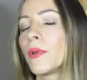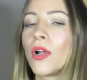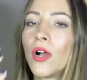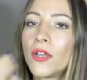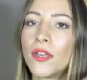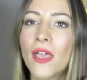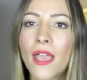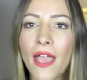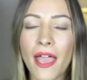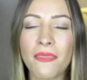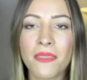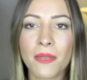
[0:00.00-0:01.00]
it on
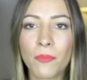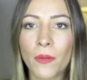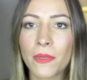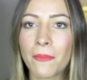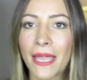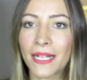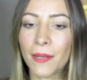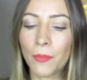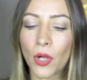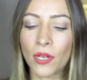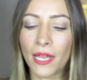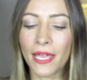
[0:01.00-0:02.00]
and then pop your makeup on.